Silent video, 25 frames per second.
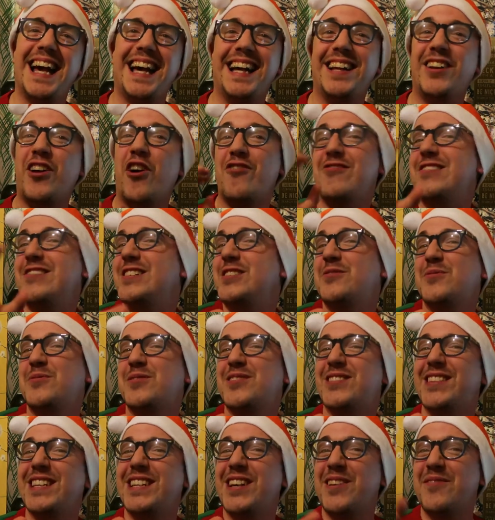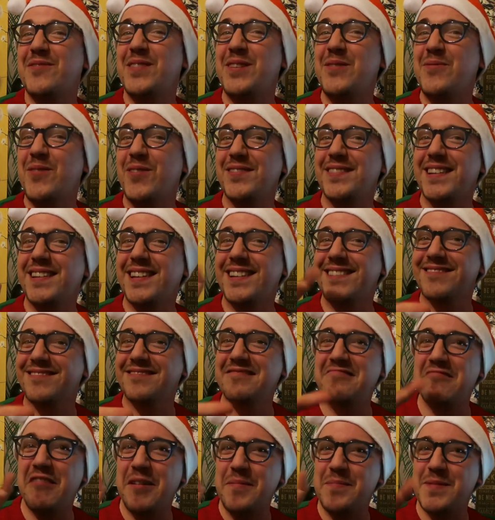and orange was the only one
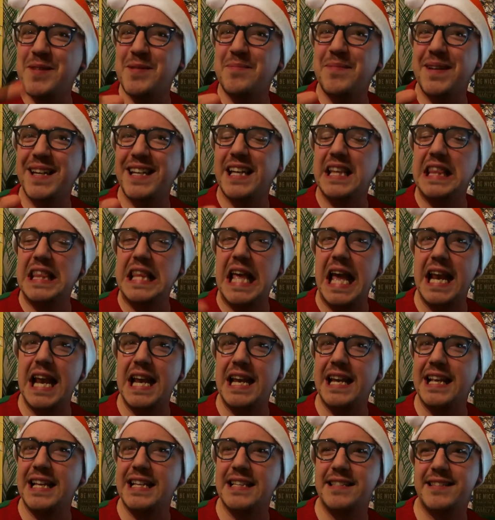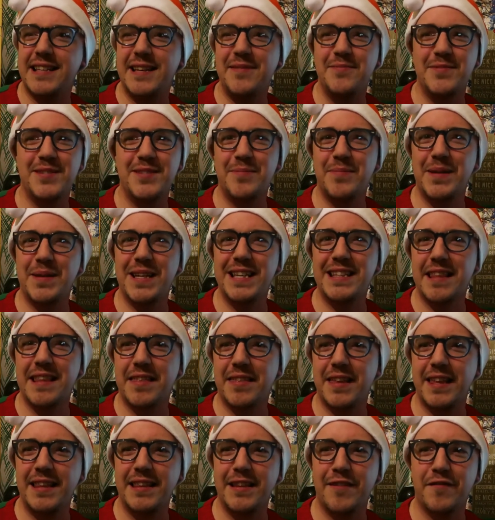that gripped me. And then it seems to be the
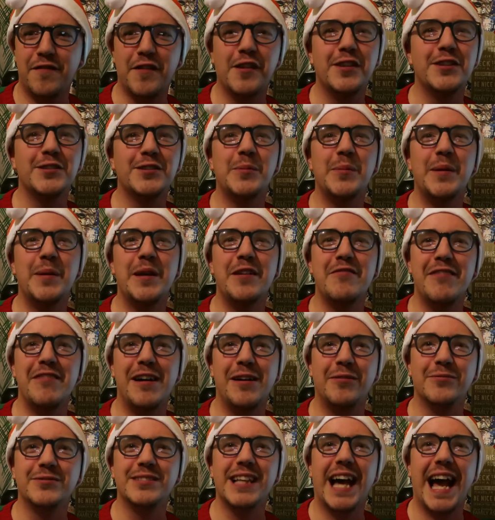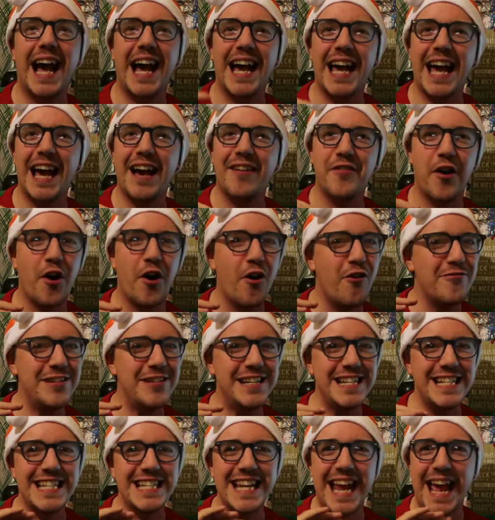thing that follows me around. I have
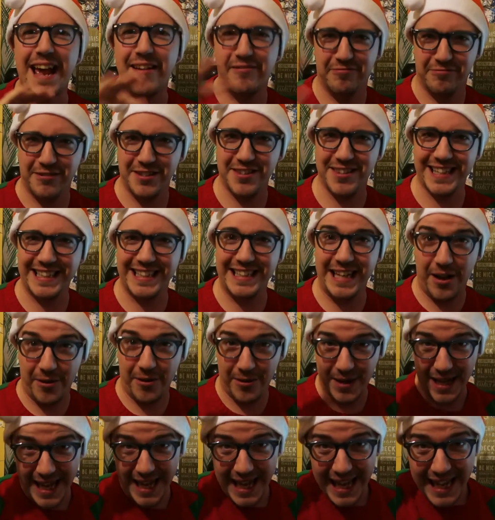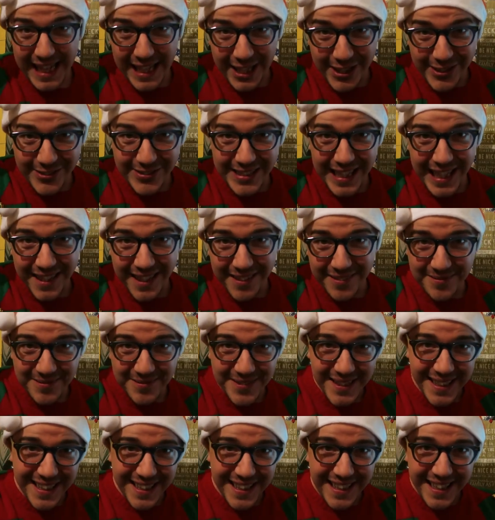orange everything now, including
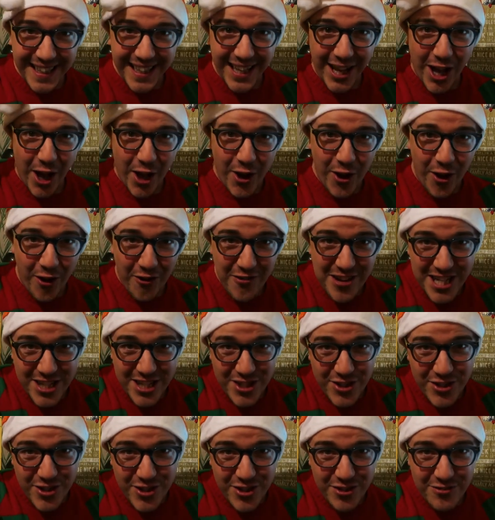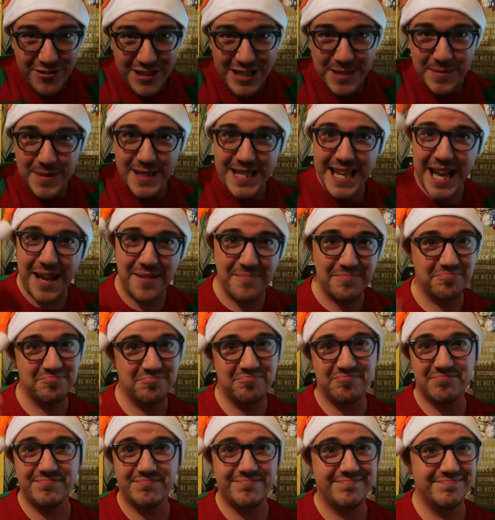an orange Christmas hat.
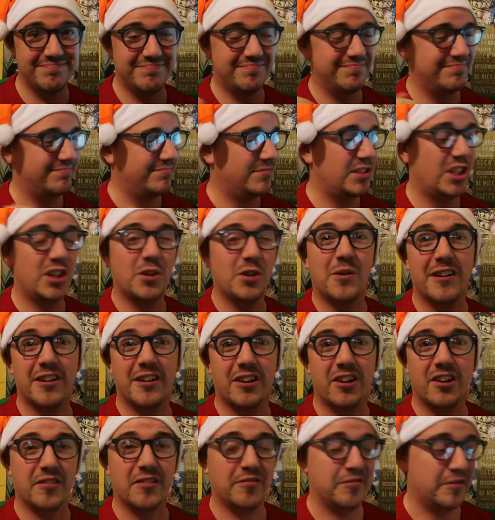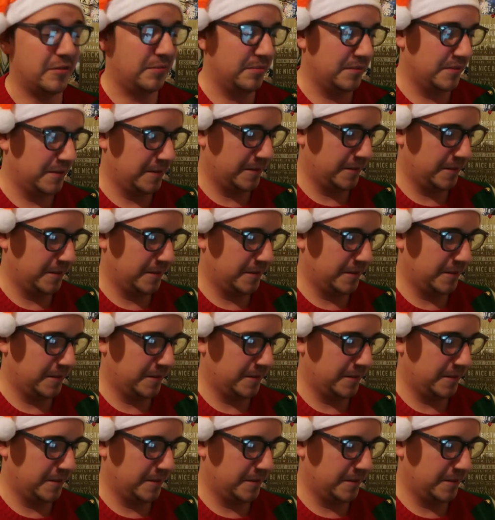Don't know where I got it from.